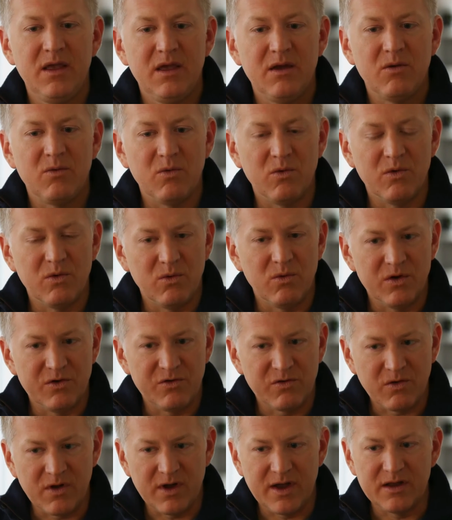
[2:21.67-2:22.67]
We're
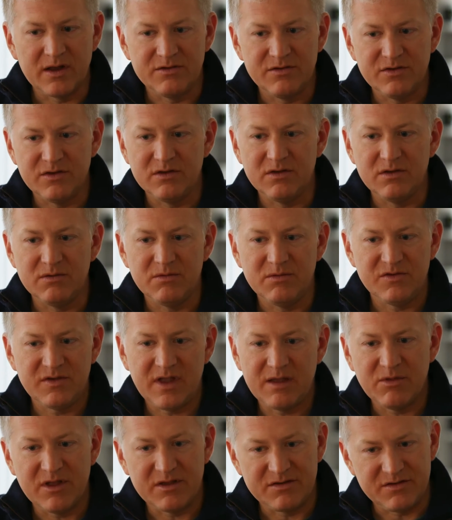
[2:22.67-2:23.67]
trying to
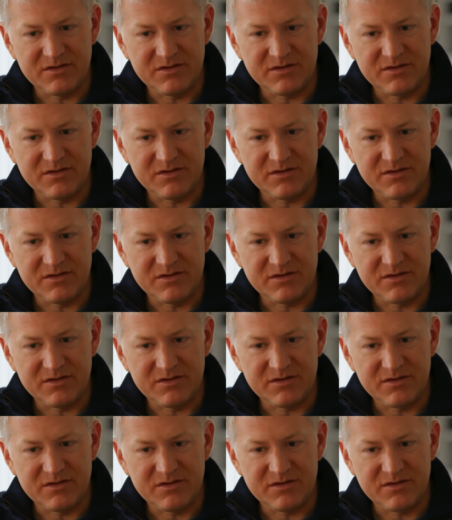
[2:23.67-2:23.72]
stabilize the